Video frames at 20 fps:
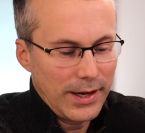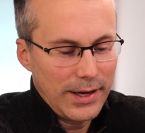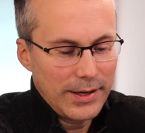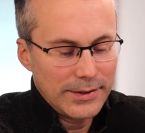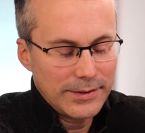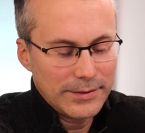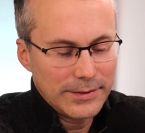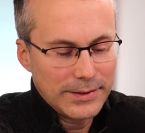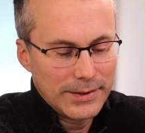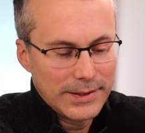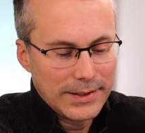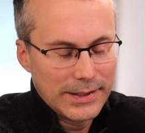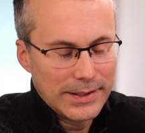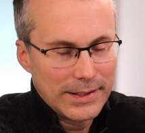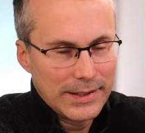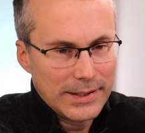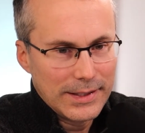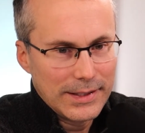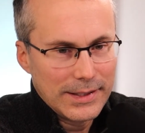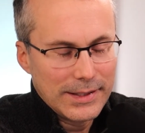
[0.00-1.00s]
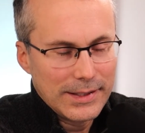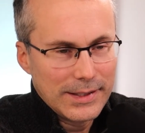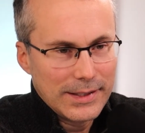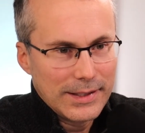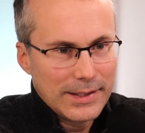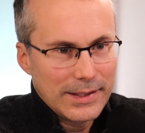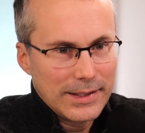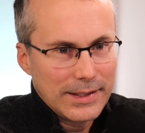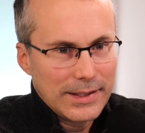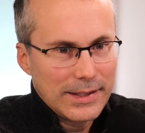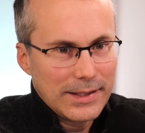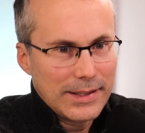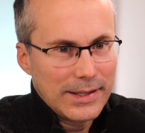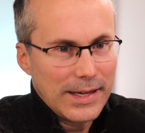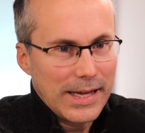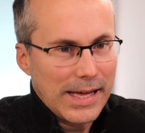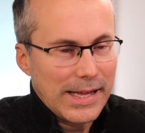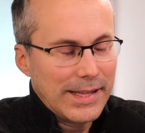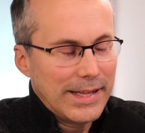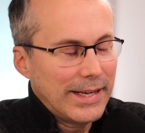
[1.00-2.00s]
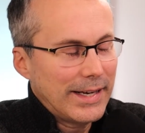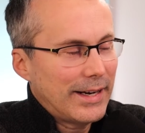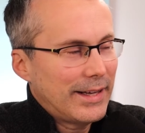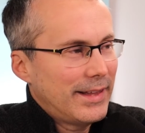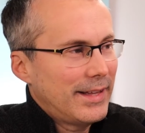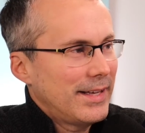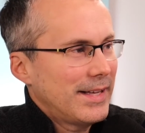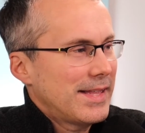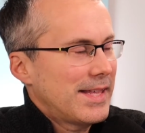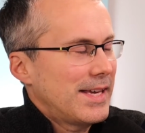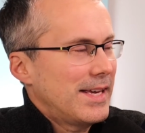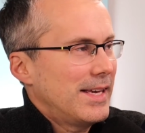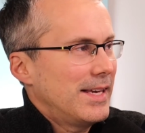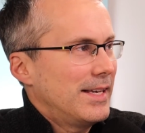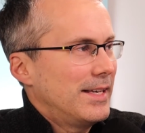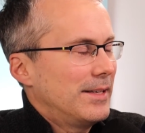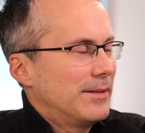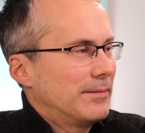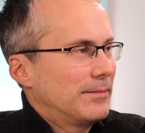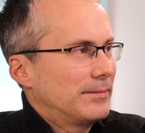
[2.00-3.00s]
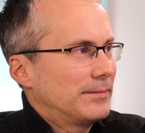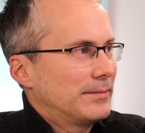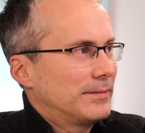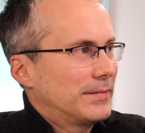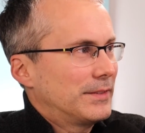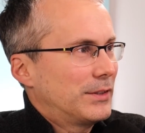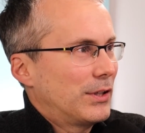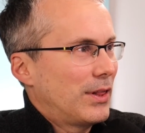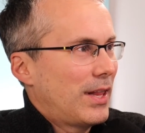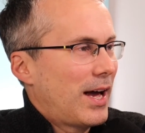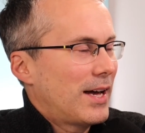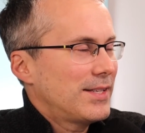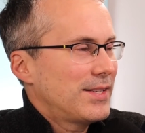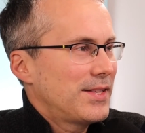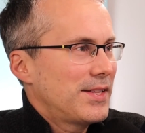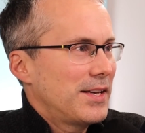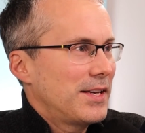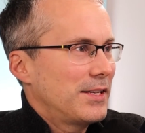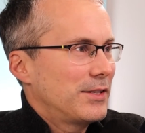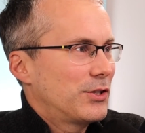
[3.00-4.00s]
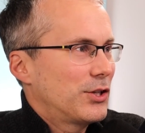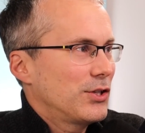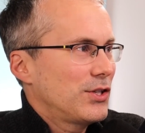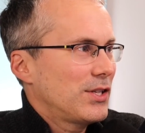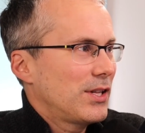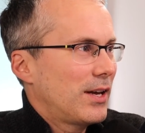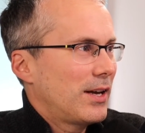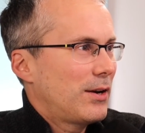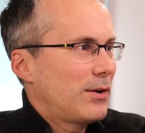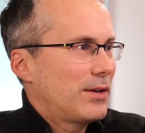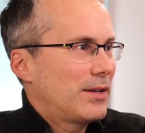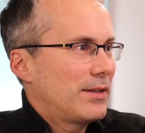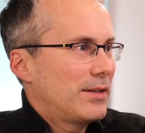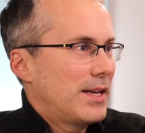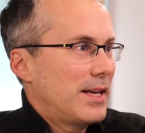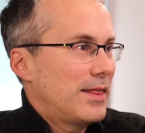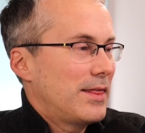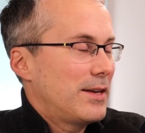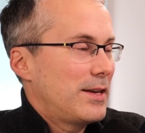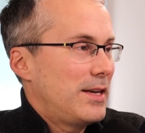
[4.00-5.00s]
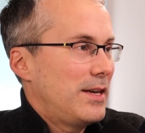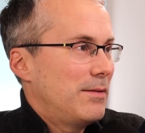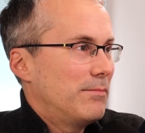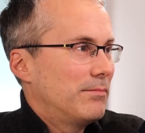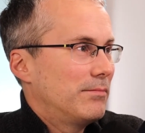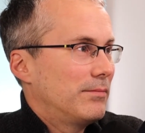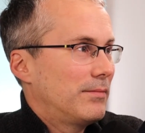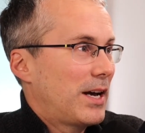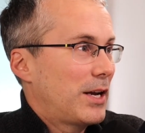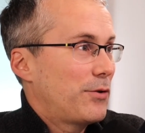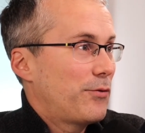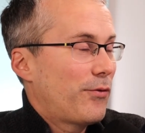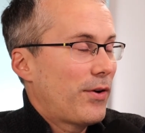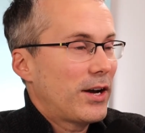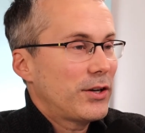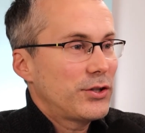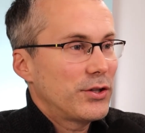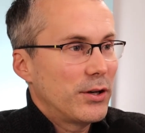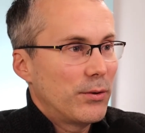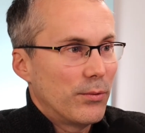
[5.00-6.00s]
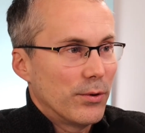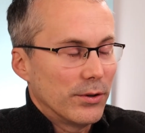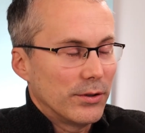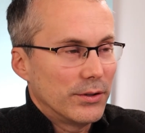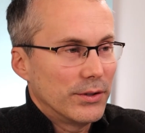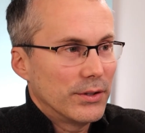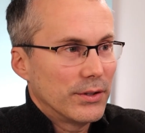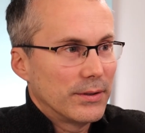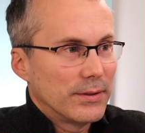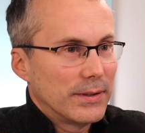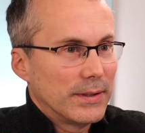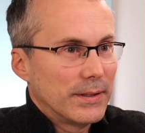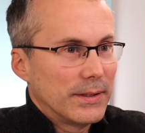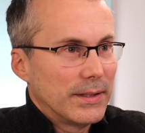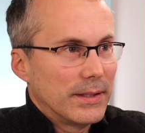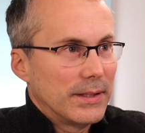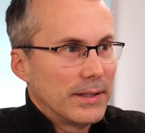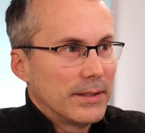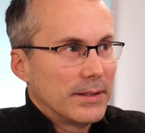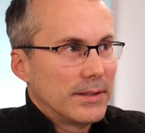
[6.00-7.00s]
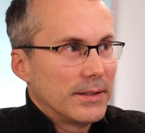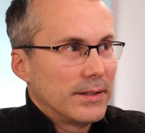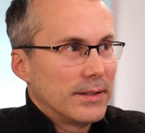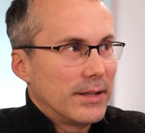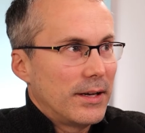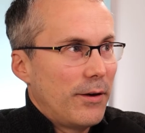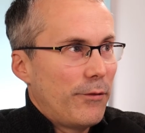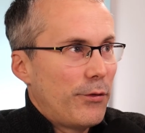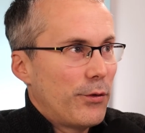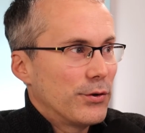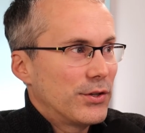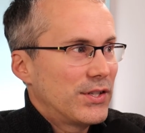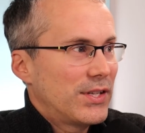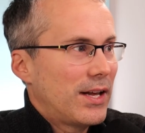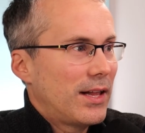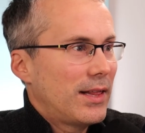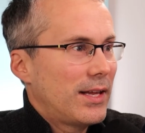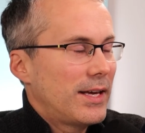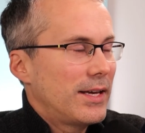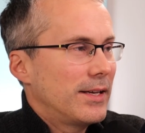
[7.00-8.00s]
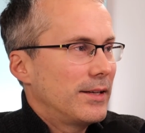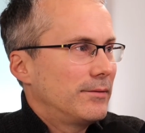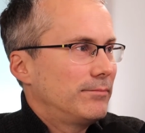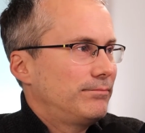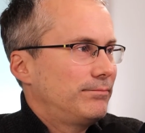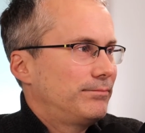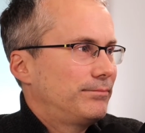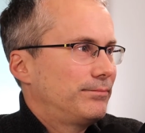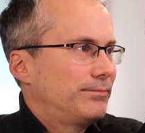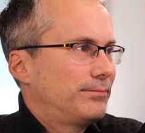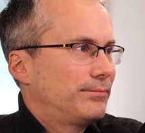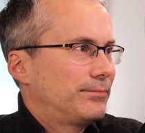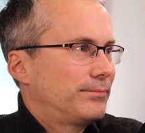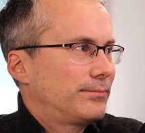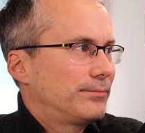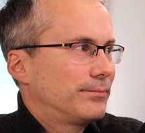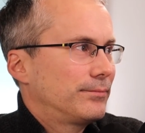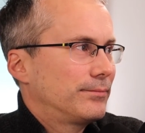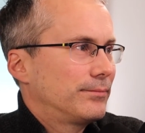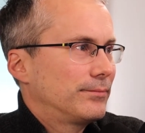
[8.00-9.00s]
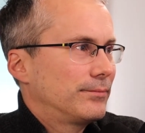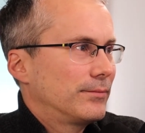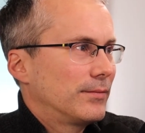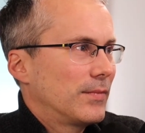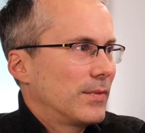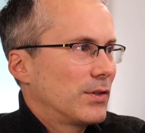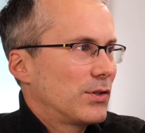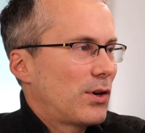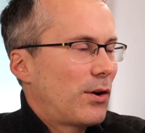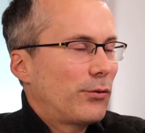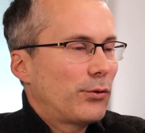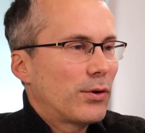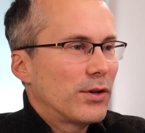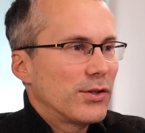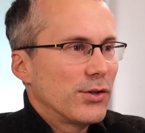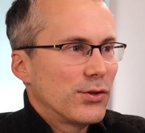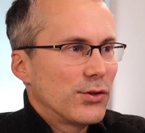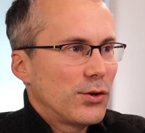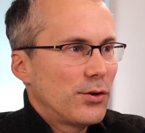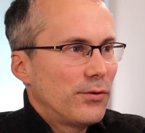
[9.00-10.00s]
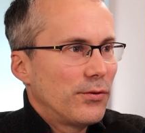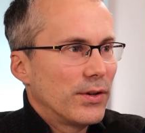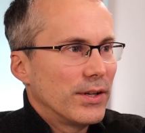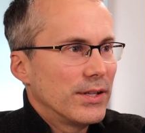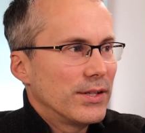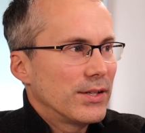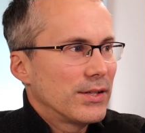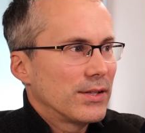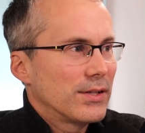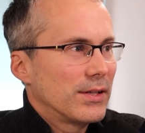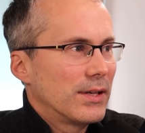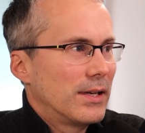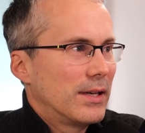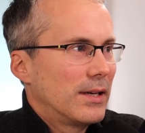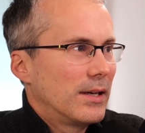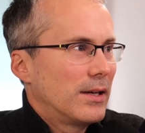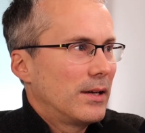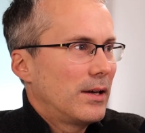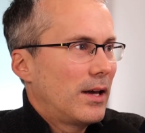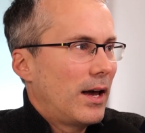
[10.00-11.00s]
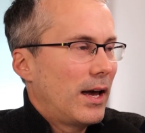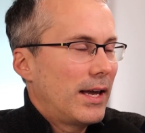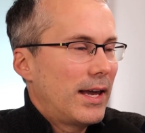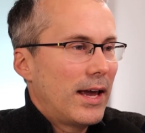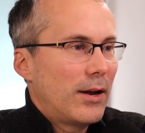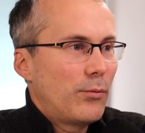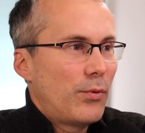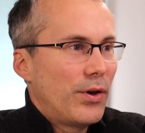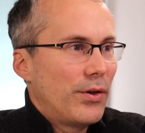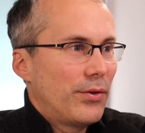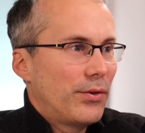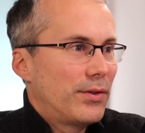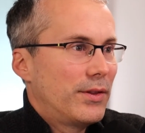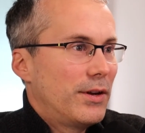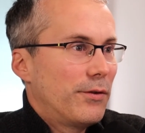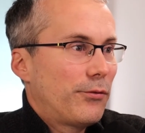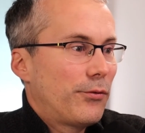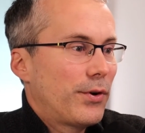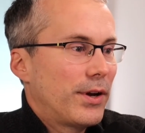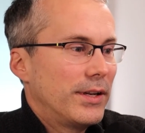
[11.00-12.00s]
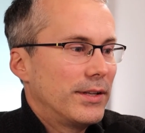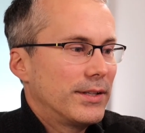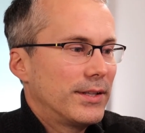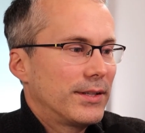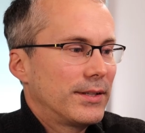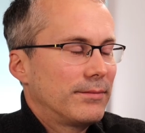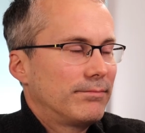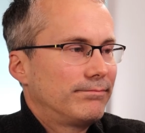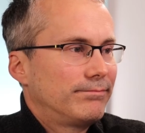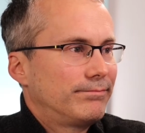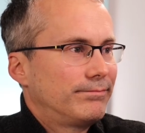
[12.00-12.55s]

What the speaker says: And then I think the last thing, just like in the manufacturing world, if you're selling software as a service, again, with different